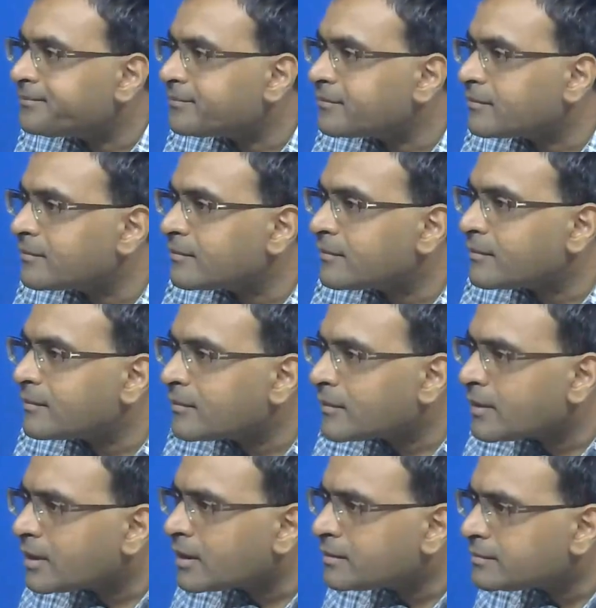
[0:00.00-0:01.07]
So there's a
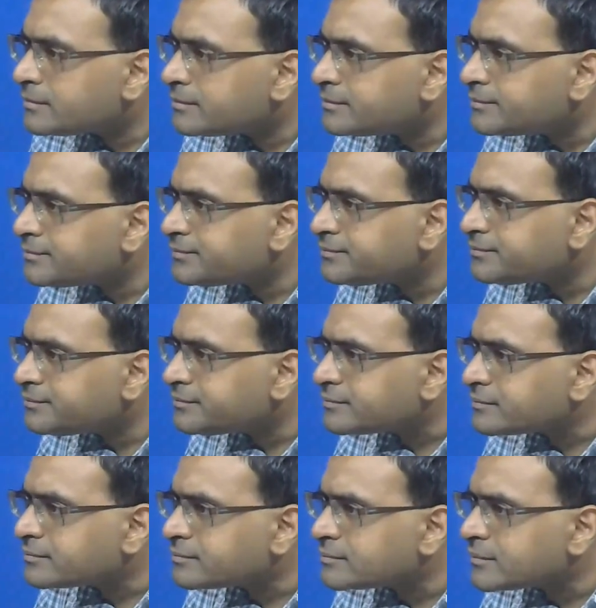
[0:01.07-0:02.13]
question from Abzal.